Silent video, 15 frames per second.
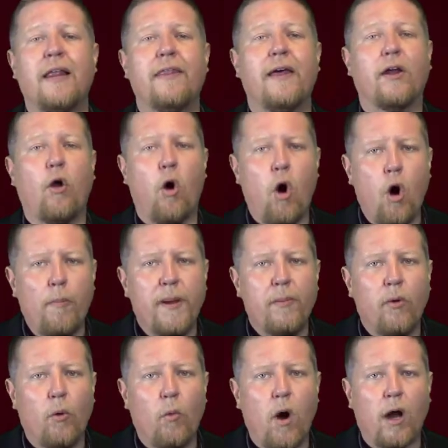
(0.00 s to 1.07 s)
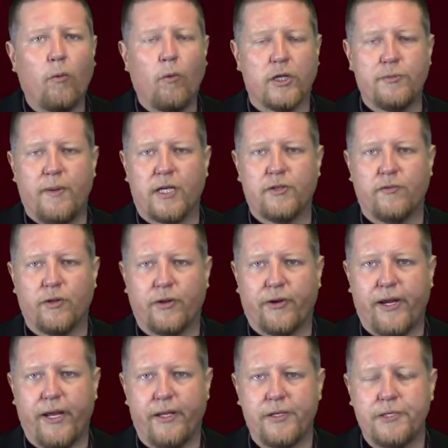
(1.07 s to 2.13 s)
that all people want what's best for their
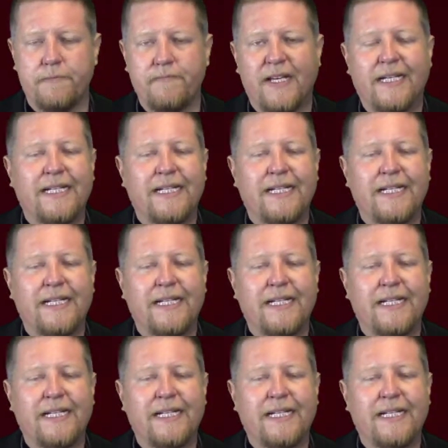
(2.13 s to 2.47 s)
kids.